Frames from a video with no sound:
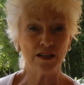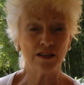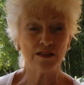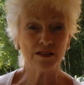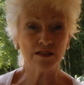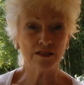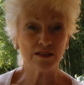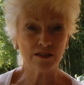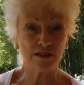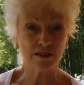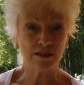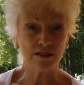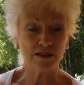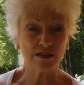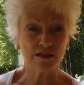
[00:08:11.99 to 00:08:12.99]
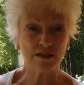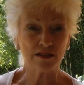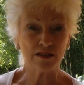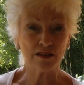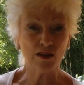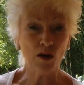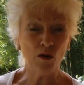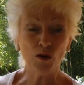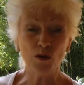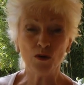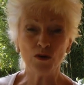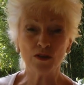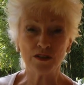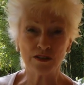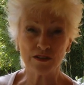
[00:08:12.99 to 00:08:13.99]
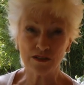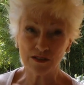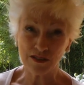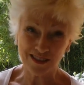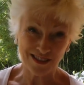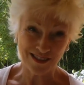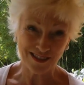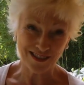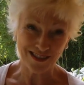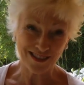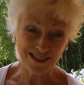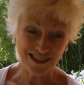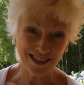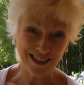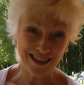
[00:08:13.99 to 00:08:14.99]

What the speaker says: scissors, golden scissors.